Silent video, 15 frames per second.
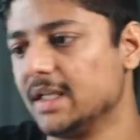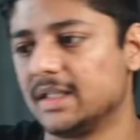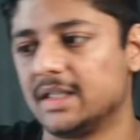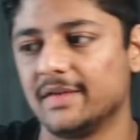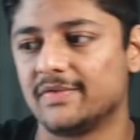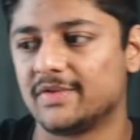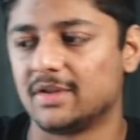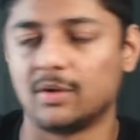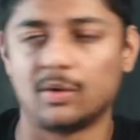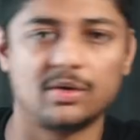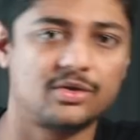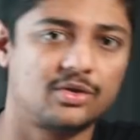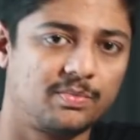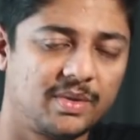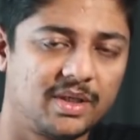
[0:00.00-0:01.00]
gives
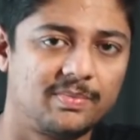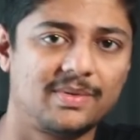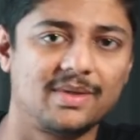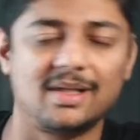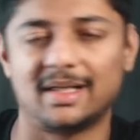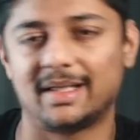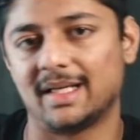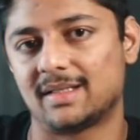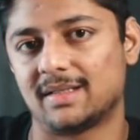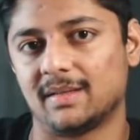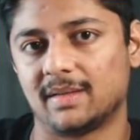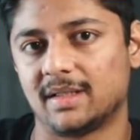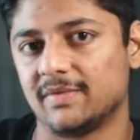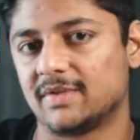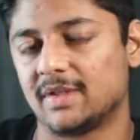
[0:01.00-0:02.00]
loans to people and
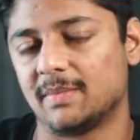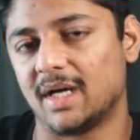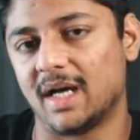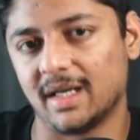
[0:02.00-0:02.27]
gives them a